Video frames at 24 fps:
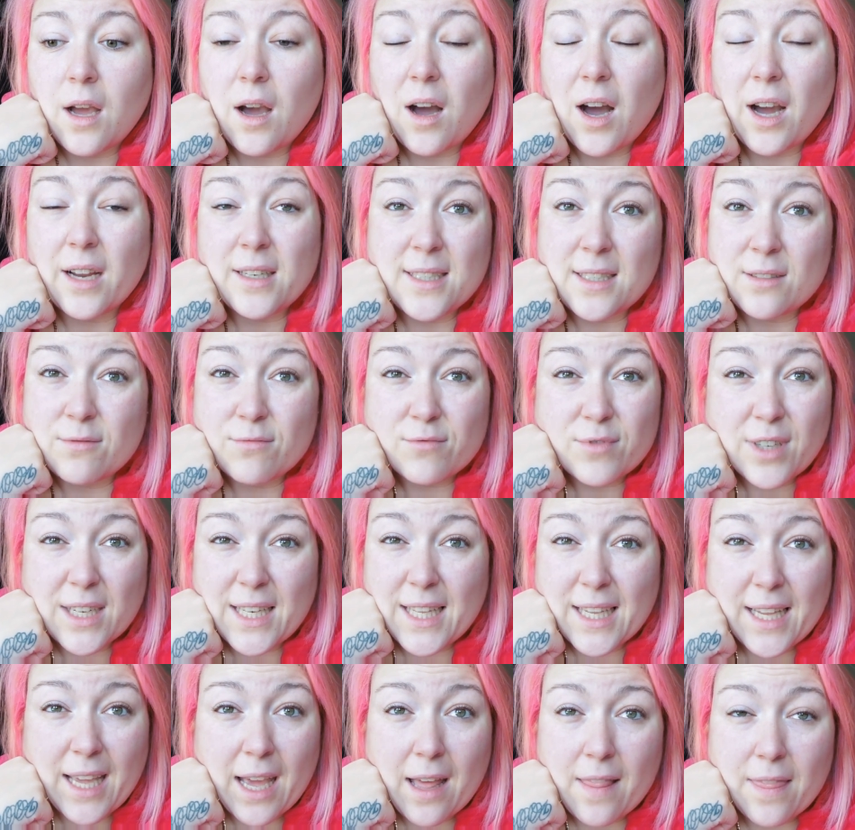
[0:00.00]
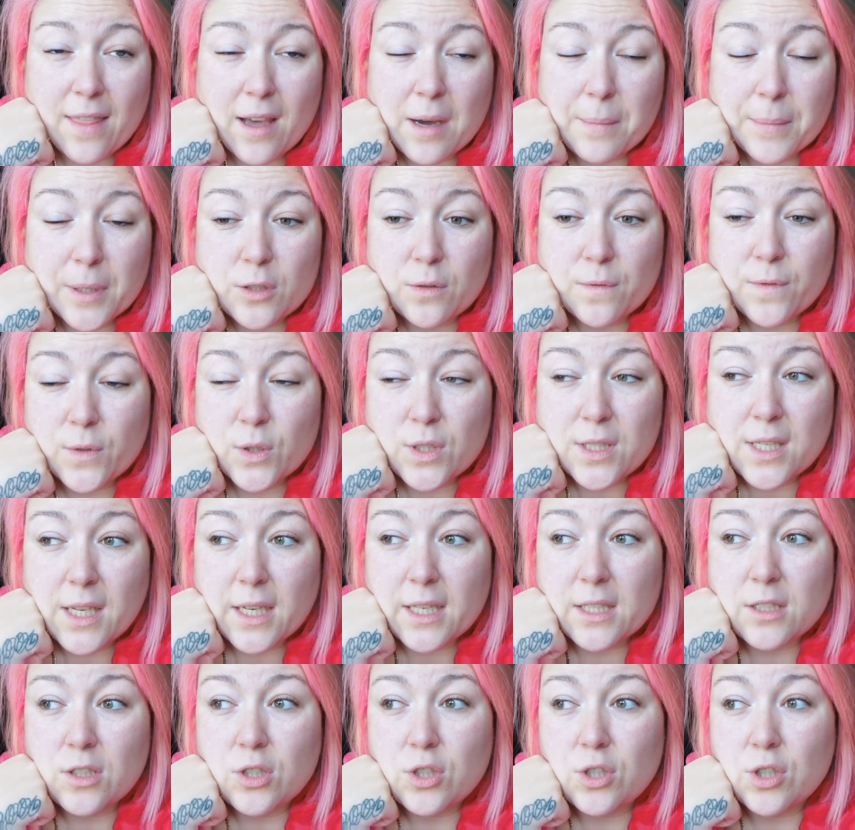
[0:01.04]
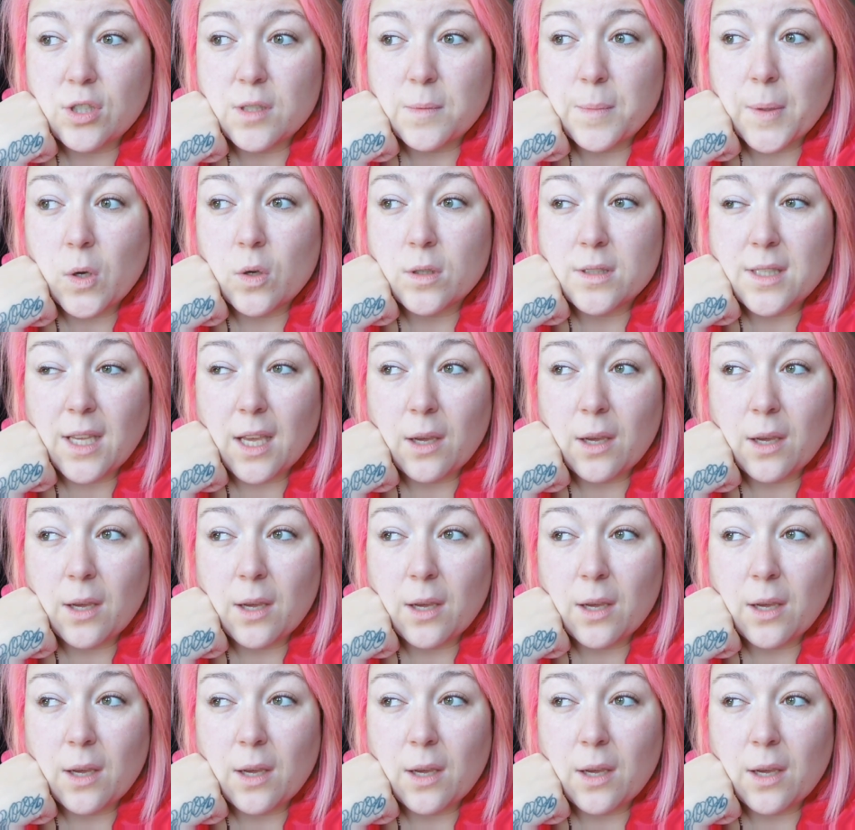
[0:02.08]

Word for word: I didn't really get that much footage just because